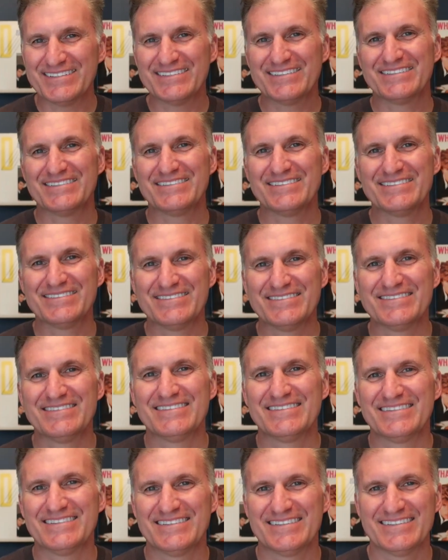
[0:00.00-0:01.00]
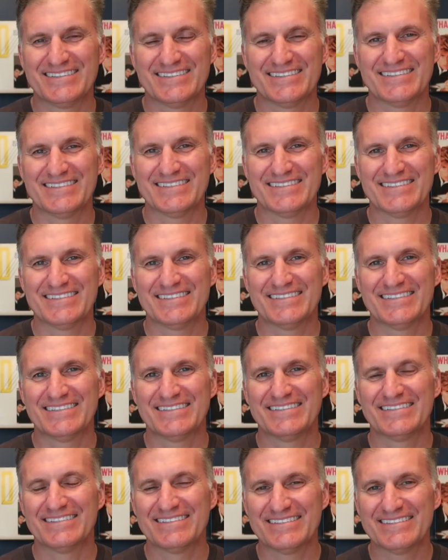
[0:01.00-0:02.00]

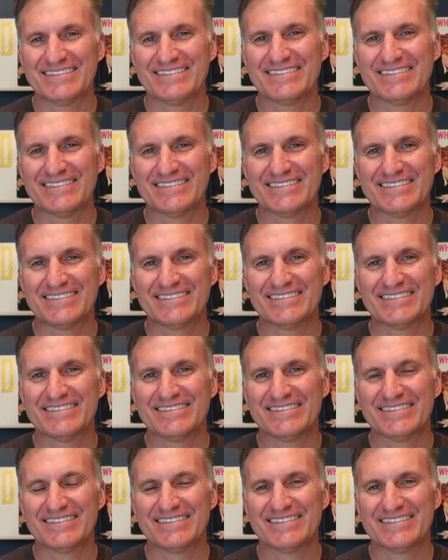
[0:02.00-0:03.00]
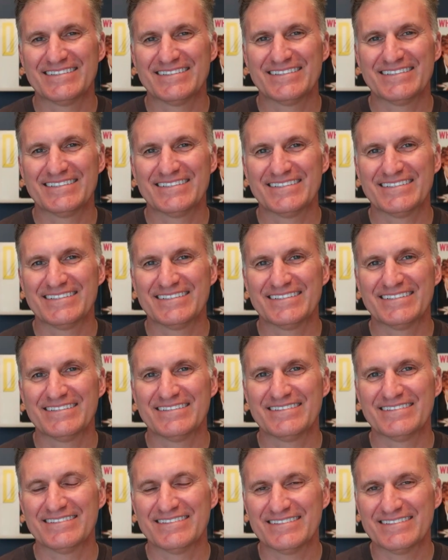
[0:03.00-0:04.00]

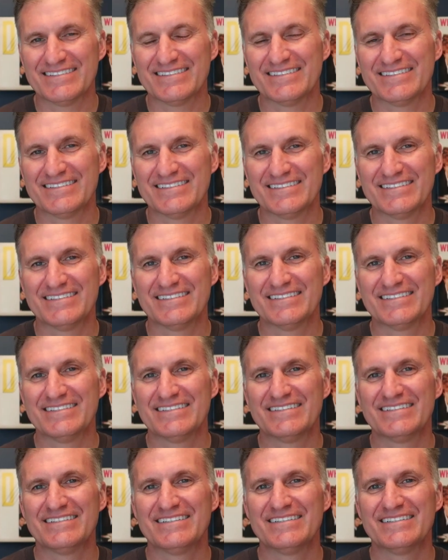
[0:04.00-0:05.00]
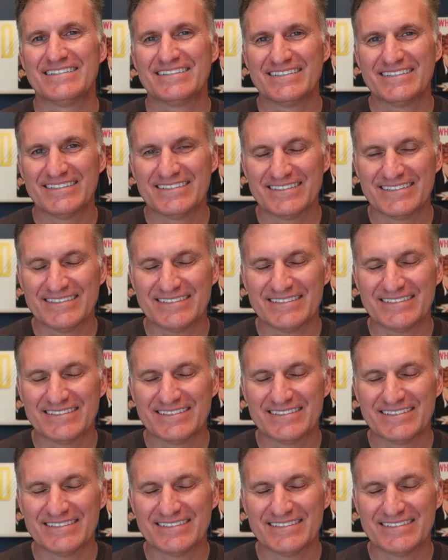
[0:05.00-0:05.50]
No words are spoken by the person on screen.